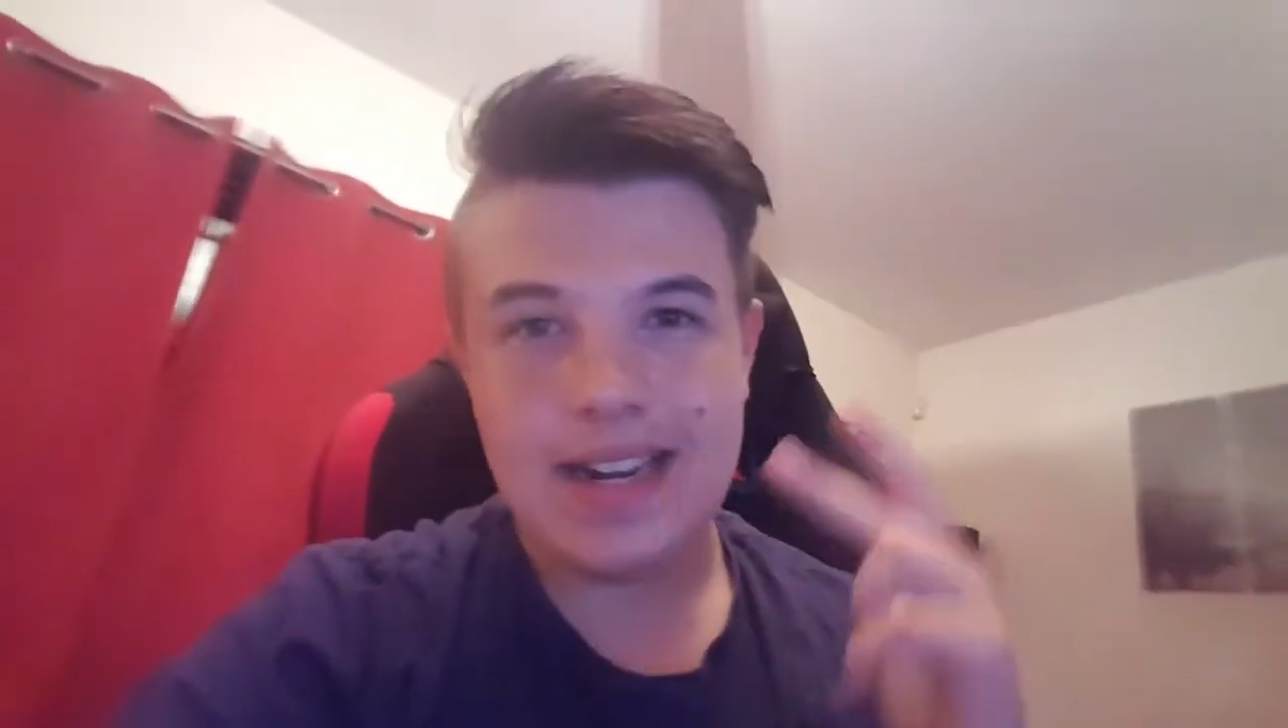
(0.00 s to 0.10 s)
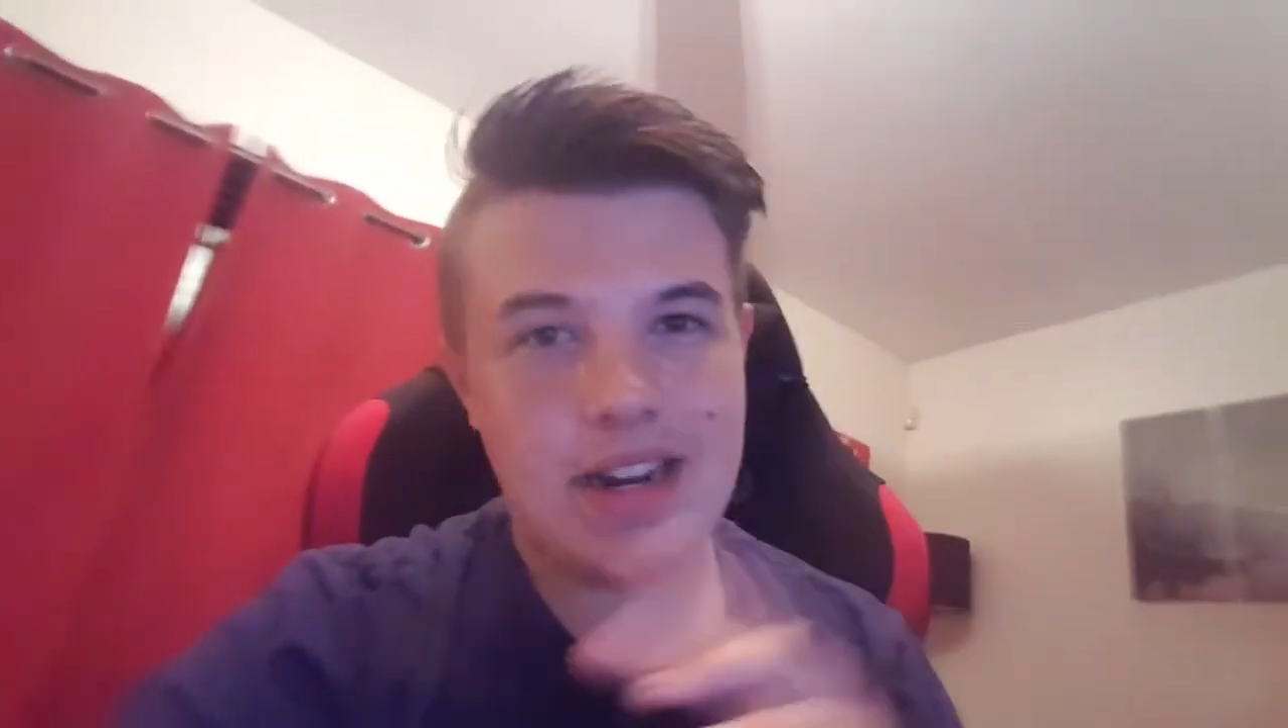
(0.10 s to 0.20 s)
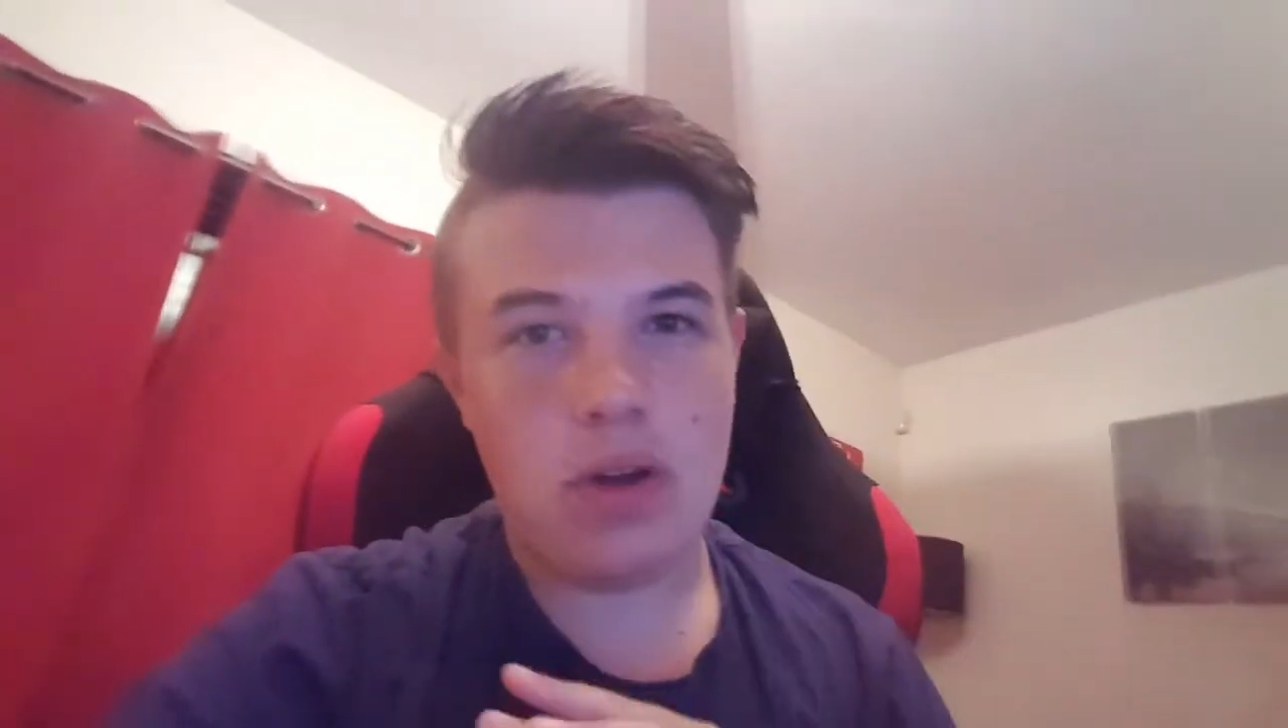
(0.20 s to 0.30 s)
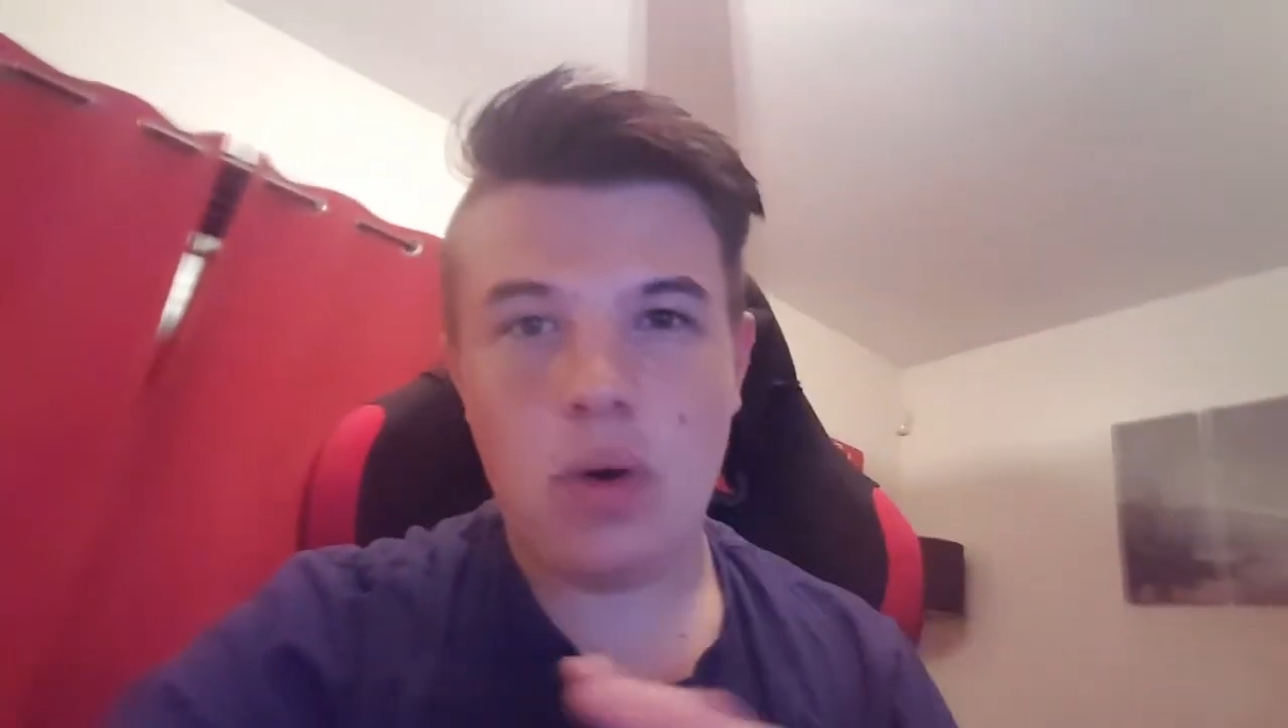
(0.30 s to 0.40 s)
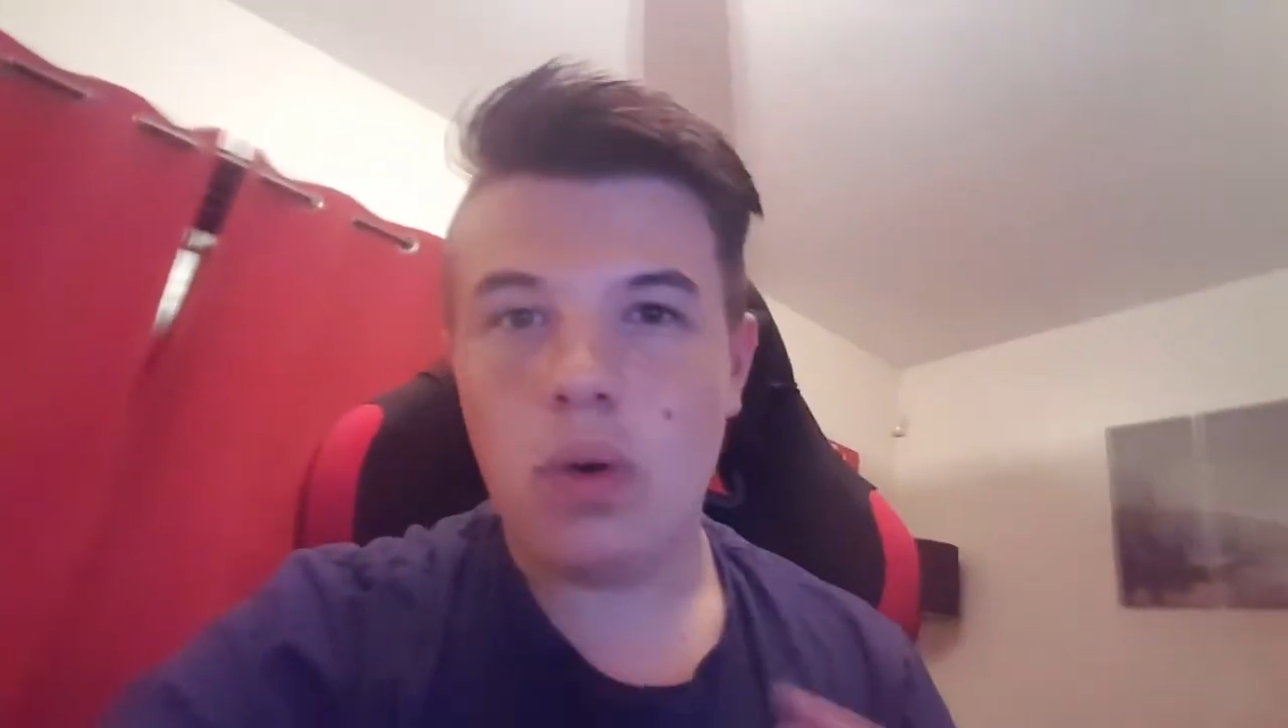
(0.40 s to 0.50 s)

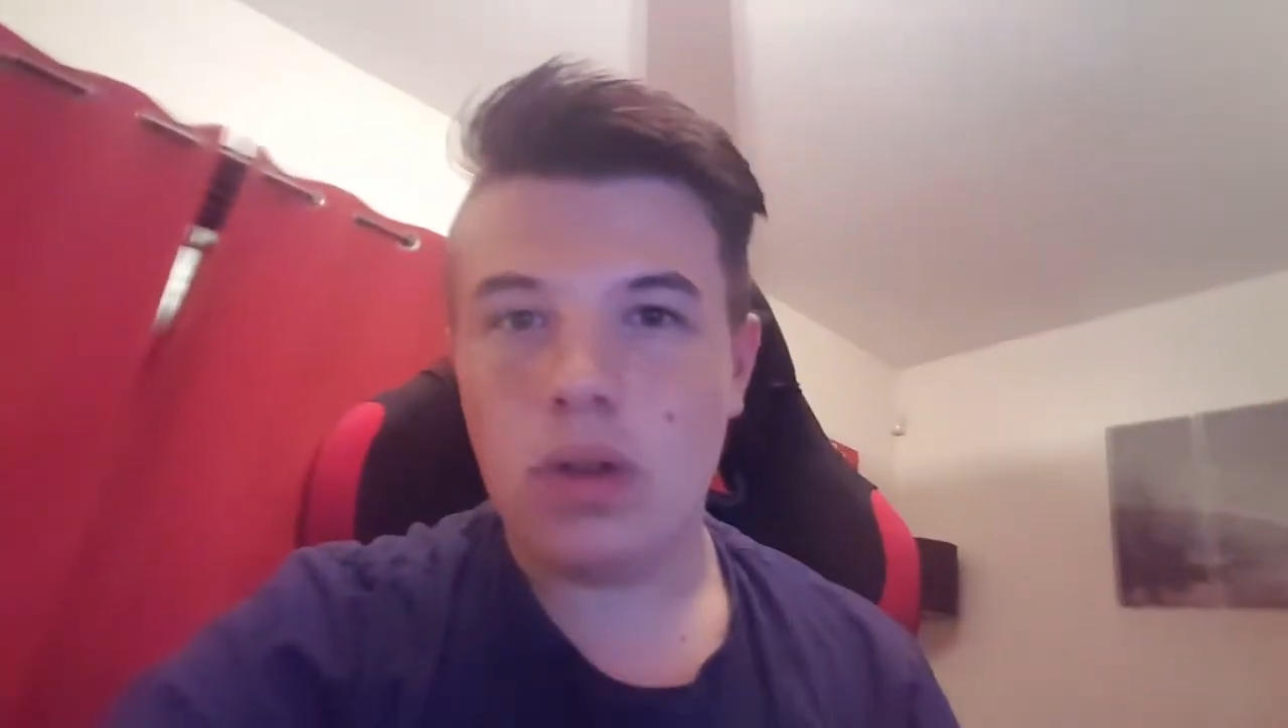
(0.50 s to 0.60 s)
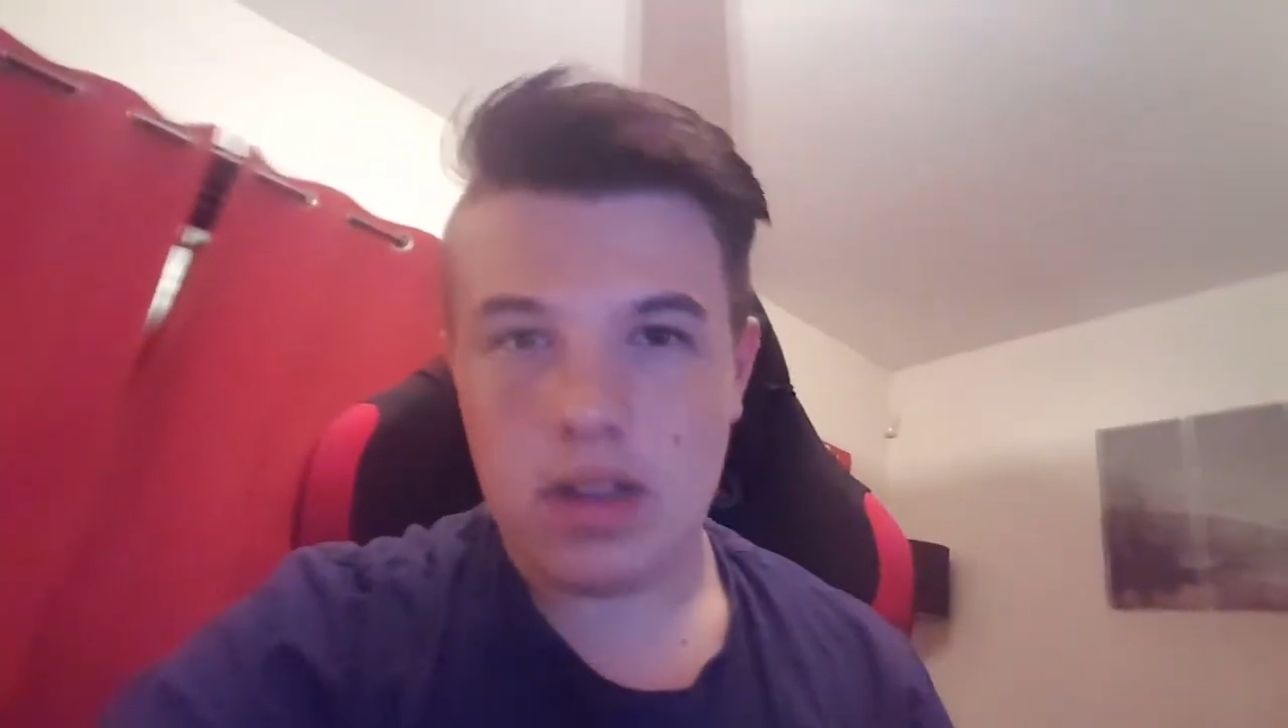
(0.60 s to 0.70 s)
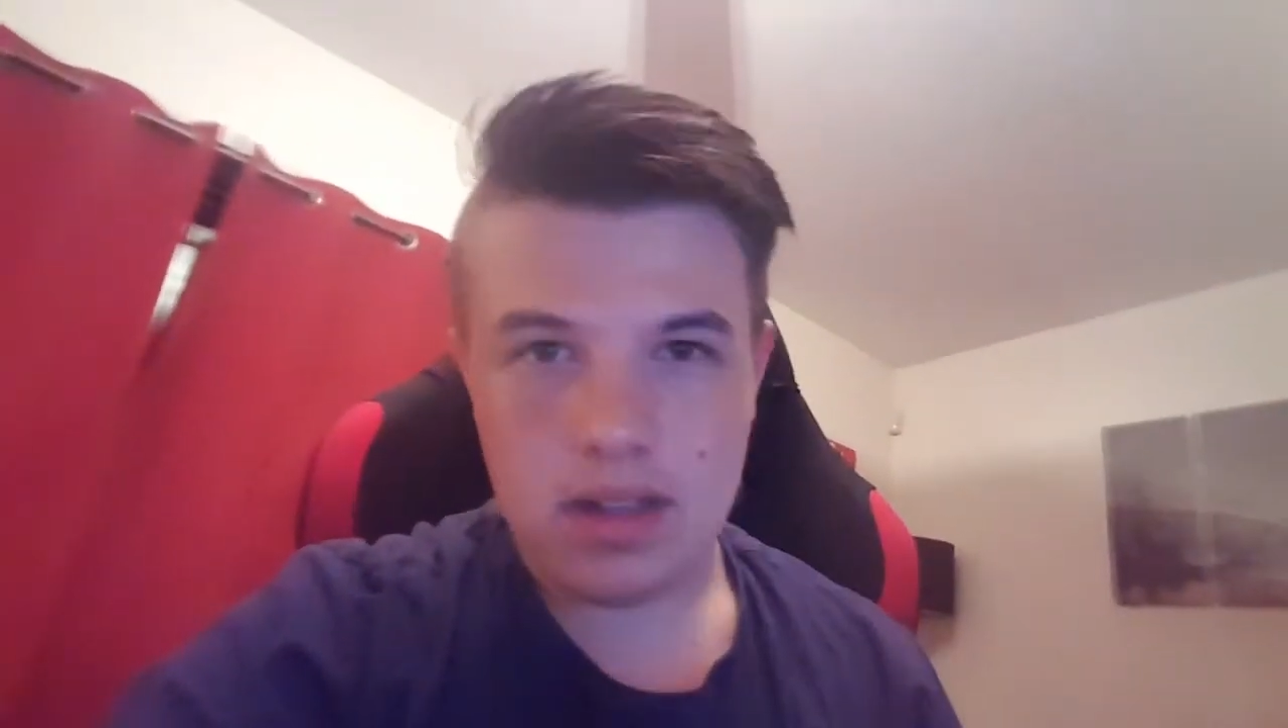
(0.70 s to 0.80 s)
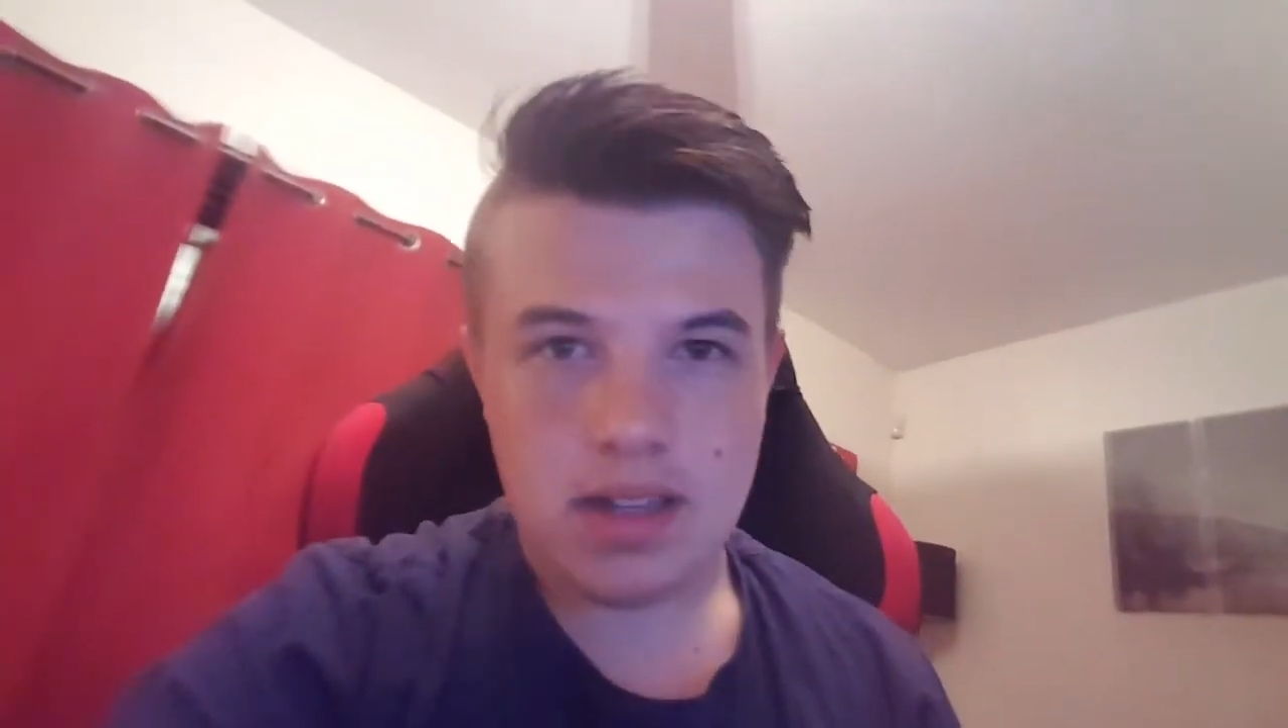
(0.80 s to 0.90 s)
it all.